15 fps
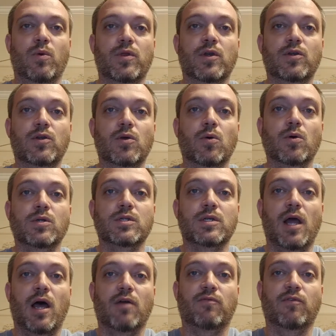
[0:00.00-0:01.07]
with the doors
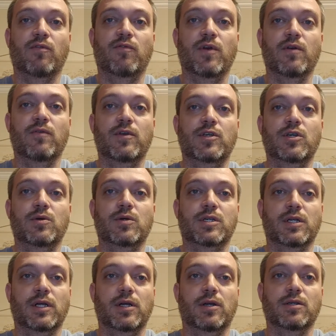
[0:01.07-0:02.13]
locked for fear of the
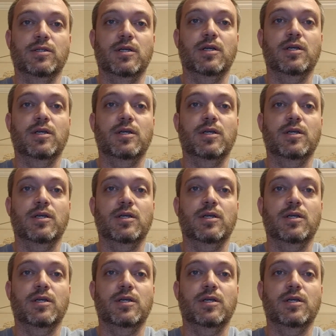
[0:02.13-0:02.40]
Jewish leaders,